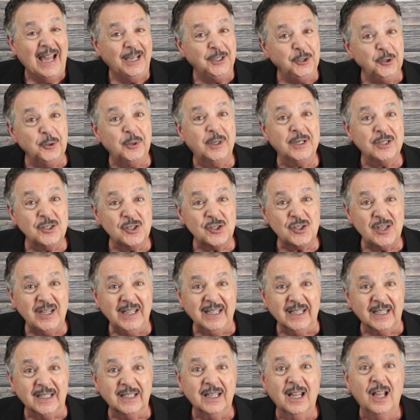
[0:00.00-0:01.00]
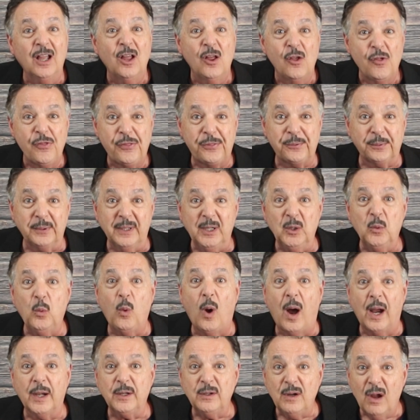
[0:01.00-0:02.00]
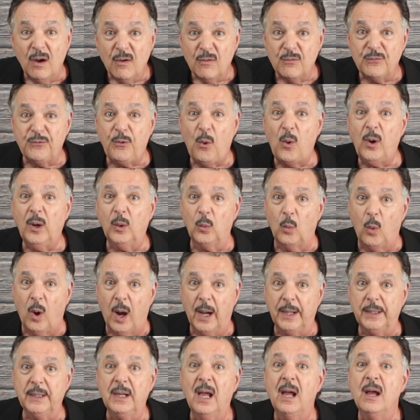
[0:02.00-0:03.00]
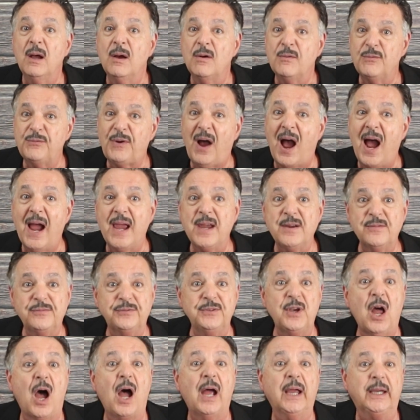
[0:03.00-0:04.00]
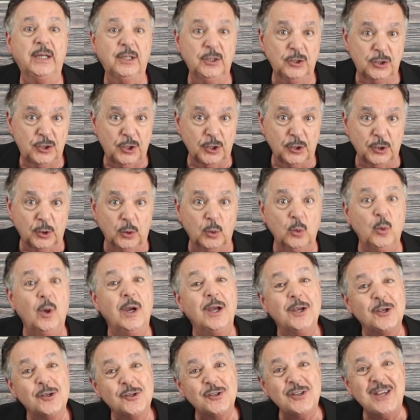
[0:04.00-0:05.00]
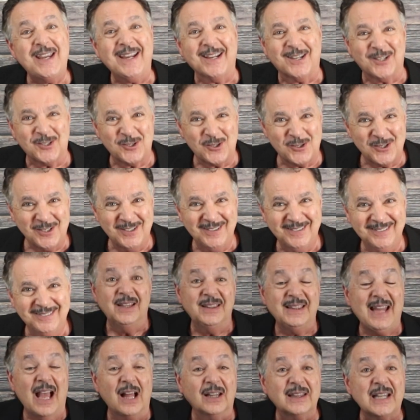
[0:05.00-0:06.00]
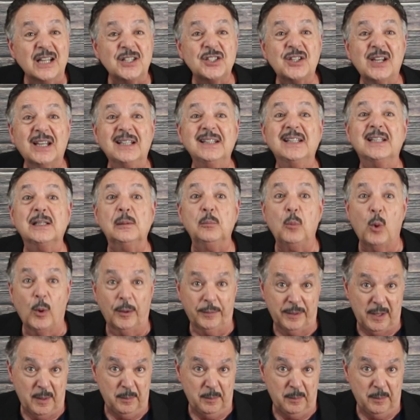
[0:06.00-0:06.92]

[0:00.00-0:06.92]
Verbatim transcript: And you can see it. three one, four one, five nine two, six. Now let's get a little more